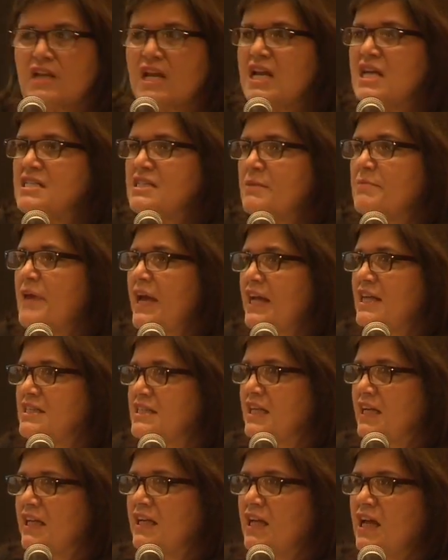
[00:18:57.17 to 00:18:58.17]
is
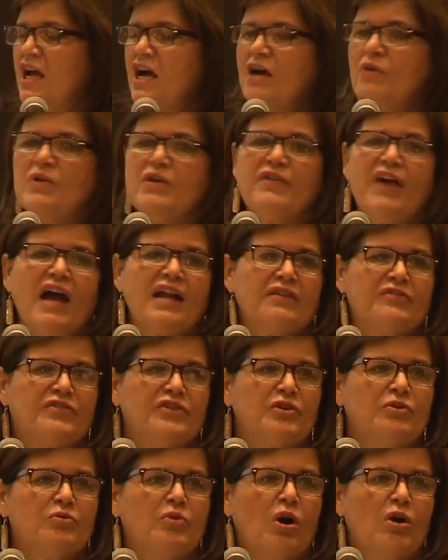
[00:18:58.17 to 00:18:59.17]
amazing. We've had a
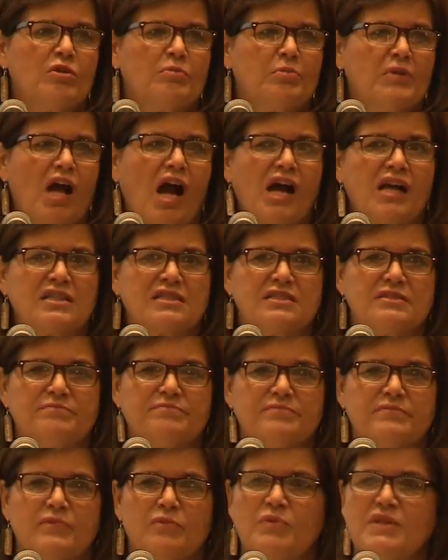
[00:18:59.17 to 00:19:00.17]
few roadblocks.
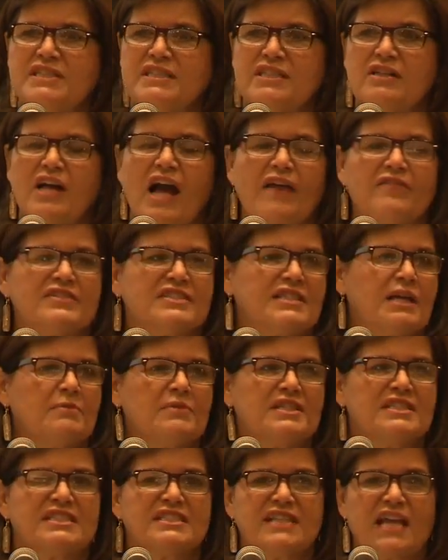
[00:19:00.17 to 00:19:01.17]
We still have some
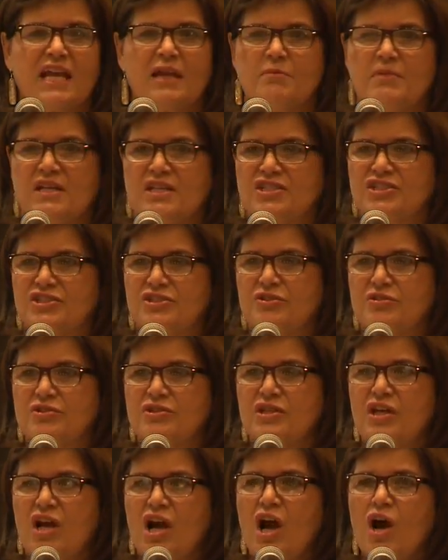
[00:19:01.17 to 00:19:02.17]
of the same
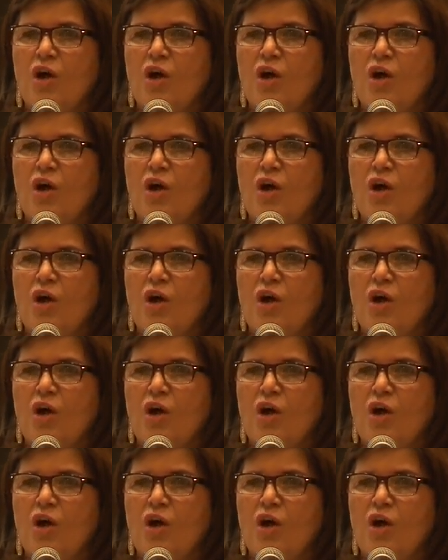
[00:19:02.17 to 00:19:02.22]
issues.